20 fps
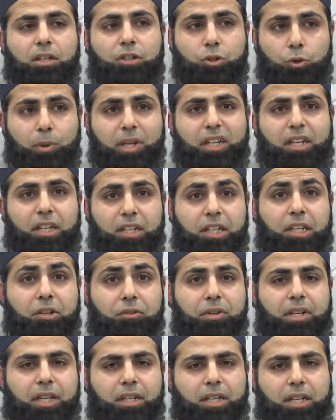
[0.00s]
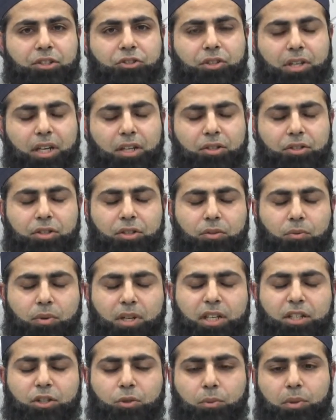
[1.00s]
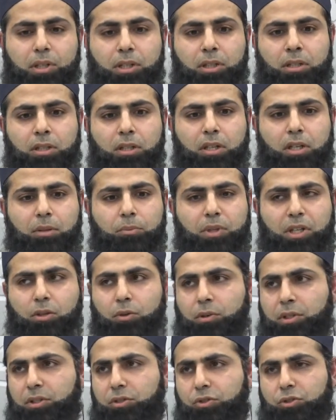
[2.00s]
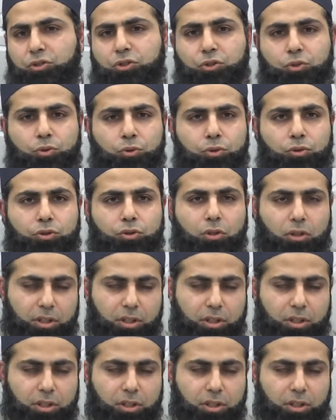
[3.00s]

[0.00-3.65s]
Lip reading: doing a degree in education, where you will be going to schools,